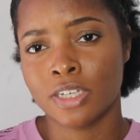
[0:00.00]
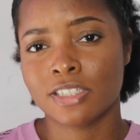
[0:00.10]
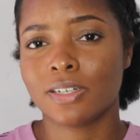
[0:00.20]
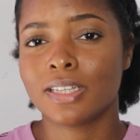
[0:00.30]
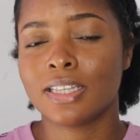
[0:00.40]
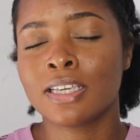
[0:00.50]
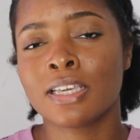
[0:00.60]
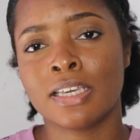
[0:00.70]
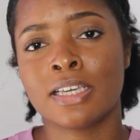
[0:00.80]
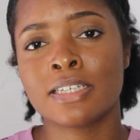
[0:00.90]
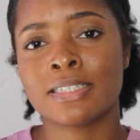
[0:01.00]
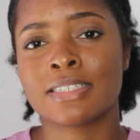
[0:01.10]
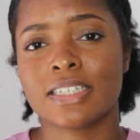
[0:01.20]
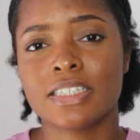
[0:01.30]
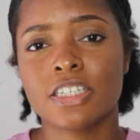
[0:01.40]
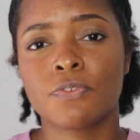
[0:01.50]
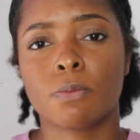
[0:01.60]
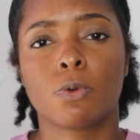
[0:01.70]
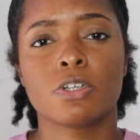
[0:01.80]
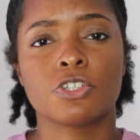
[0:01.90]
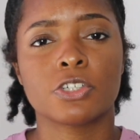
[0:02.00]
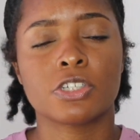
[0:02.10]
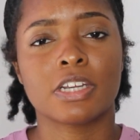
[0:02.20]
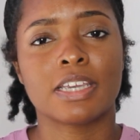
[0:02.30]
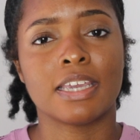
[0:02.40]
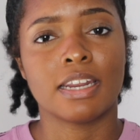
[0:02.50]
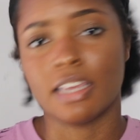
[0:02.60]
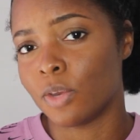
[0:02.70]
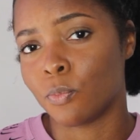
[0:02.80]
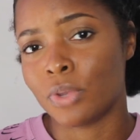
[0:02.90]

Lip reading: So the thing is, it's easy for moisture to get in.